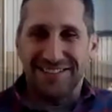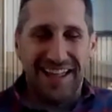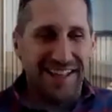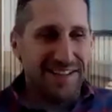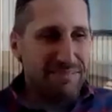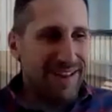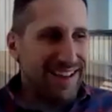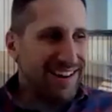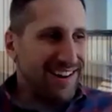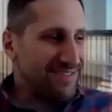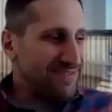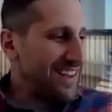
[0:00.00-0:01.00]
slightly paid
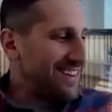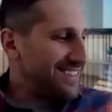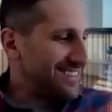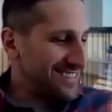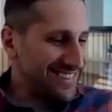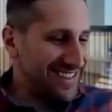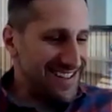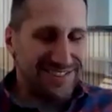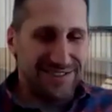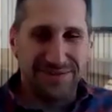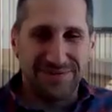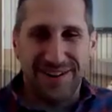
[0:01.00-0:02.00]
off, yes. Yeah,
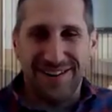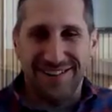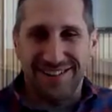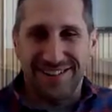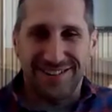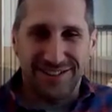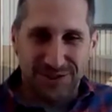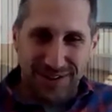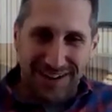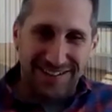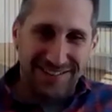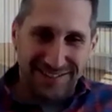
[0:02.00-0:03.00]
so far the
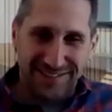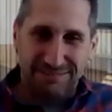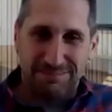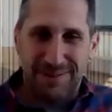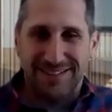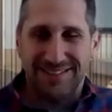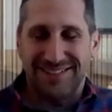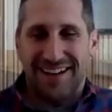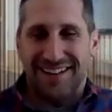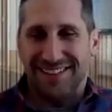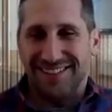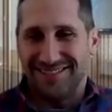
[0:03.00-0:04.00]
trend has been
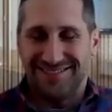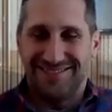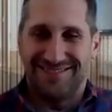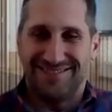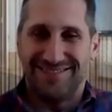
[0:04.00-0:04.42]
solid.